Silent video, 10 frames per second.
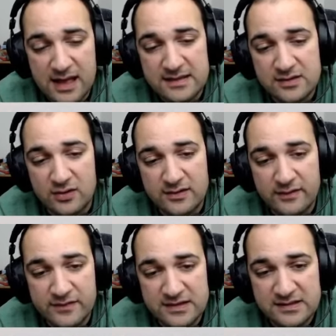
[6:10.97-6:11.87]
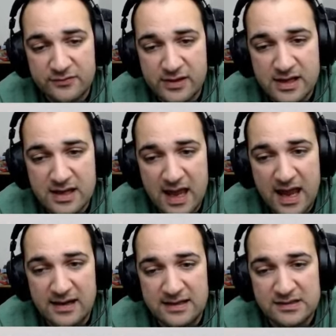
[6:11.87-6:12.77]
It's got toughness 3,
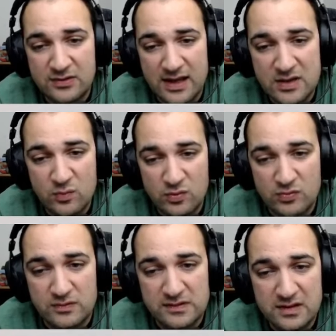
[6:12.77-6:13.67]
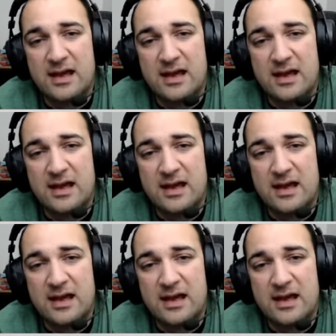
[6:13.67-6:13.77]
and it's got 8 wounds.